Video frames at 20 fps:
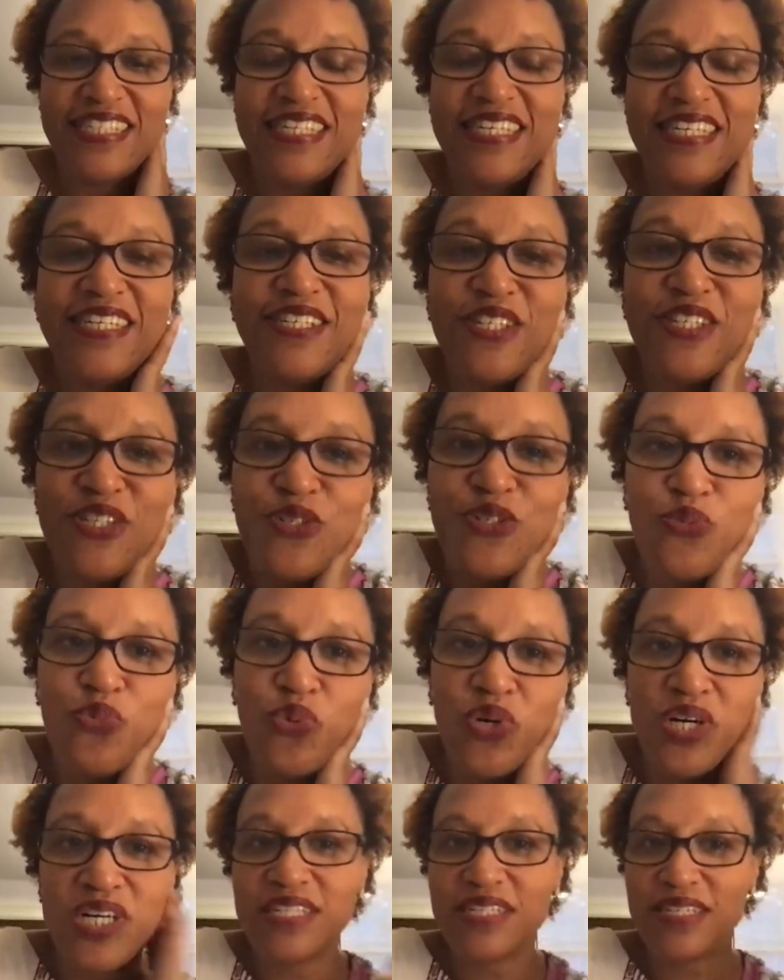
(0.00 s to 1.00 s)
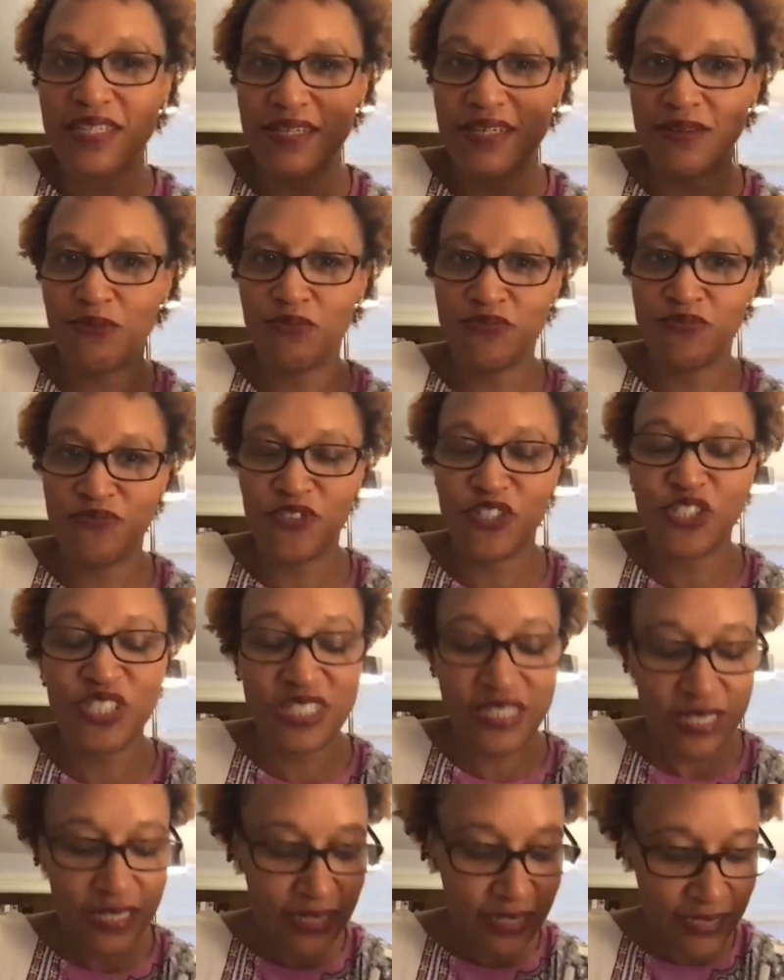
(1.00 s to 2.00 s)
hear
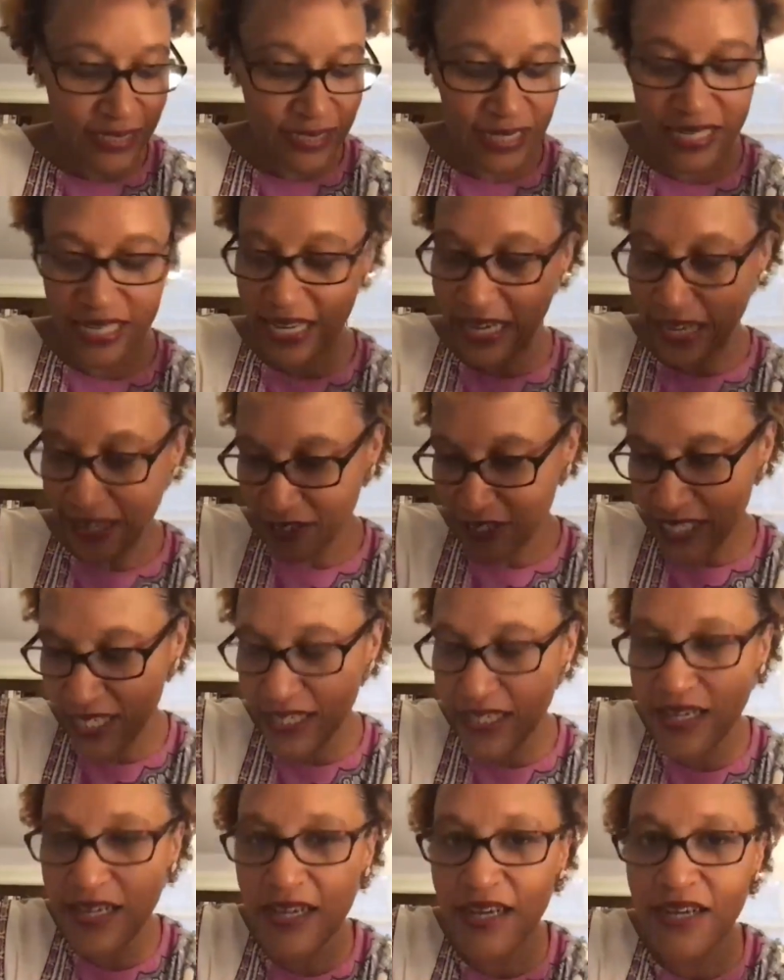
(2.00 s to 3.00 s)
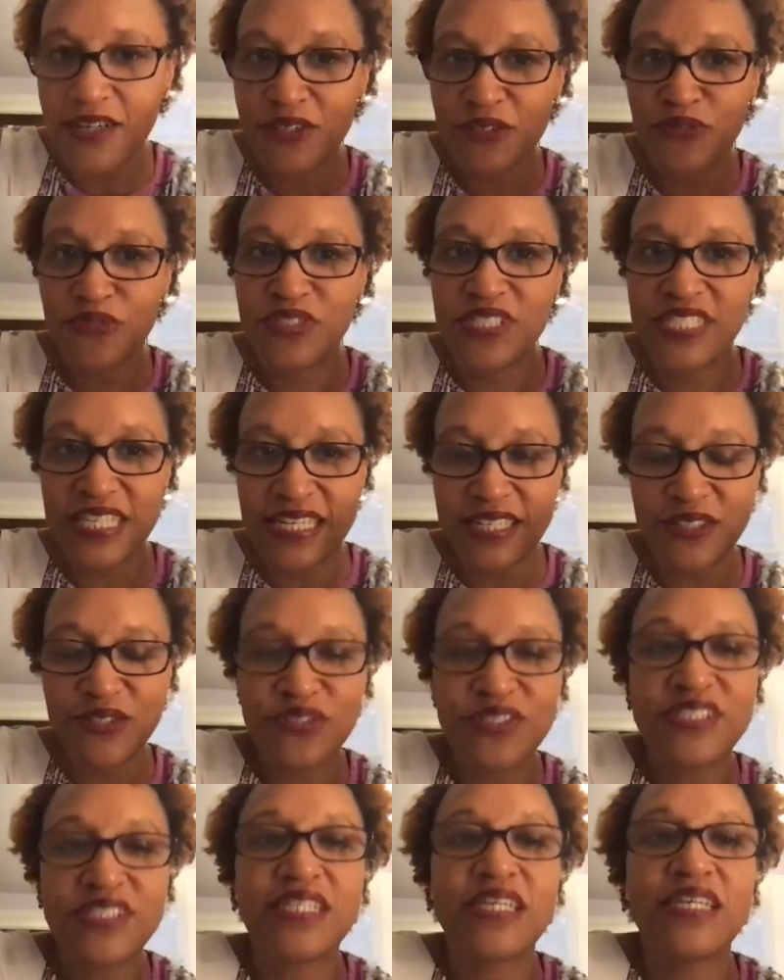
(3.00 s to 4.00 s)
first tell us the area of
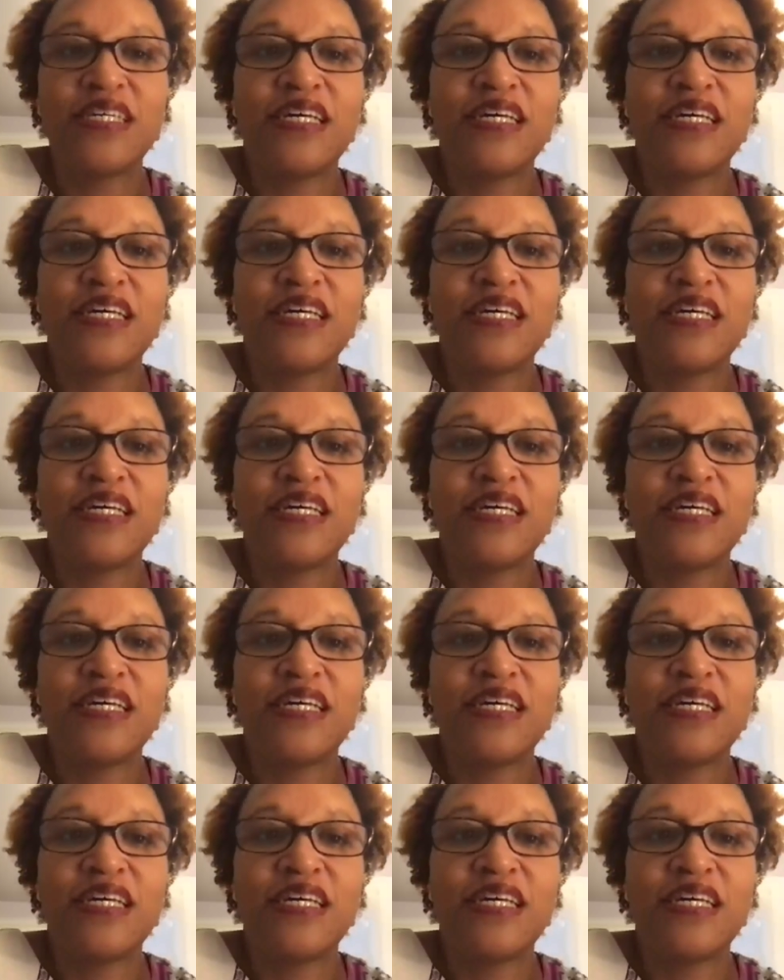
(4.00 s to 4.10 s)
sales